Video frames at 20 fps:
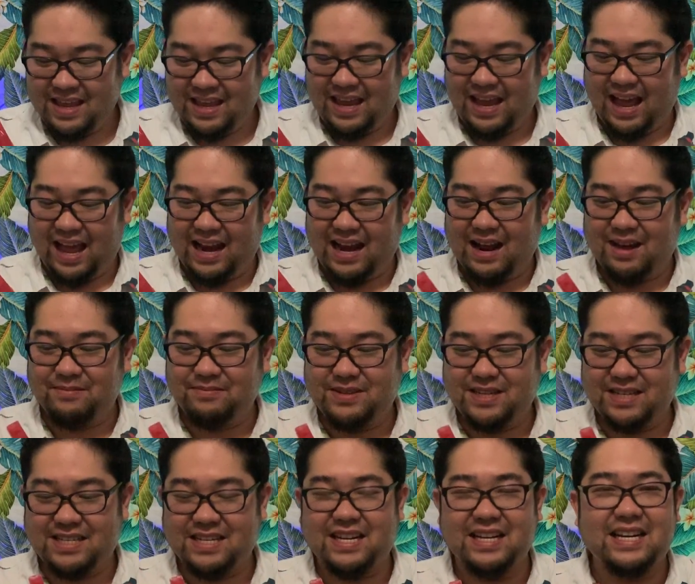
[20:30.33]
And I'm
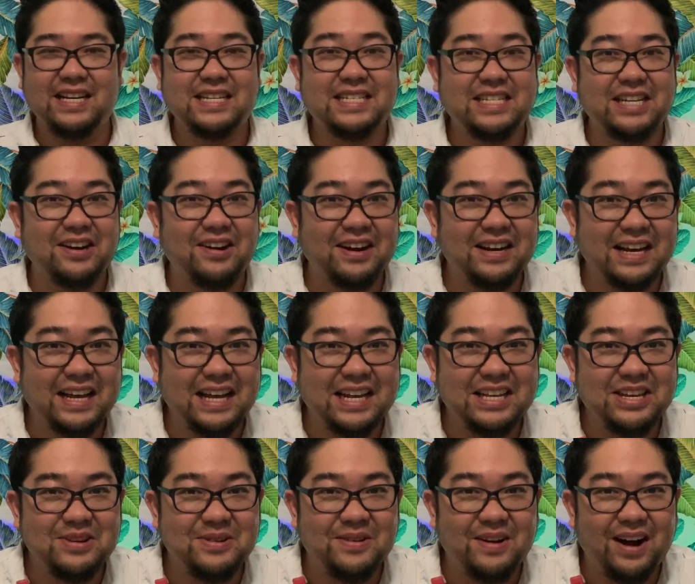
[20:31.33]
just going to serenade
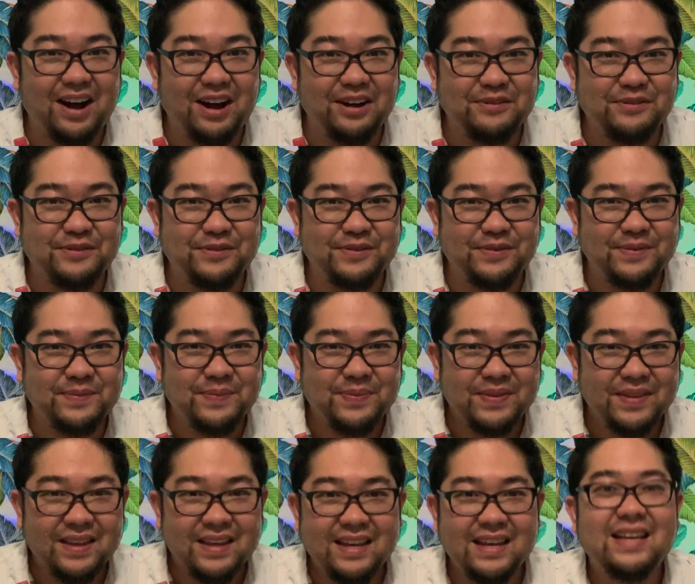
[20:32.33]
you off.
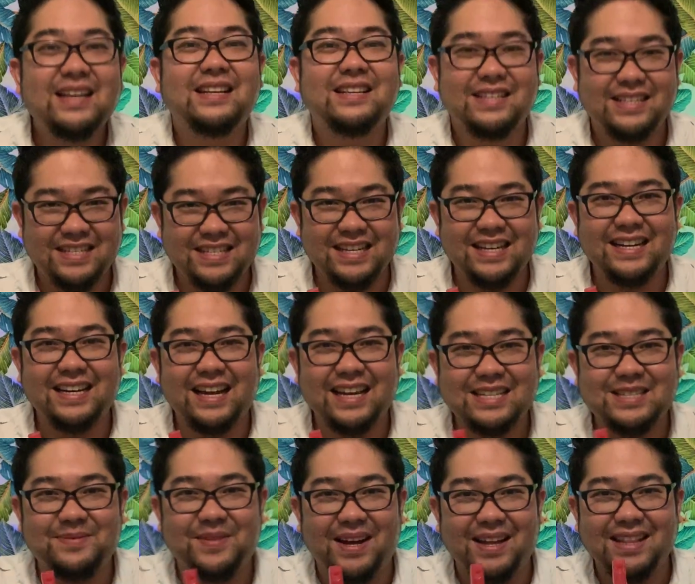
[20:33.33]
See you
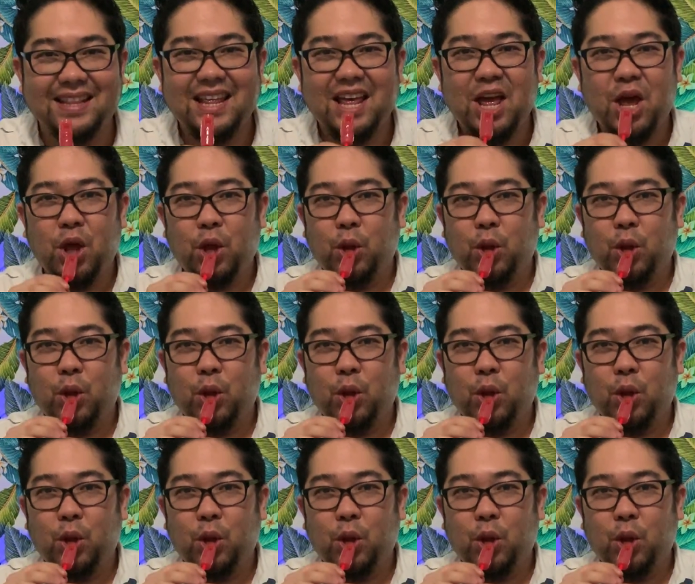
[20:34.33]
next month.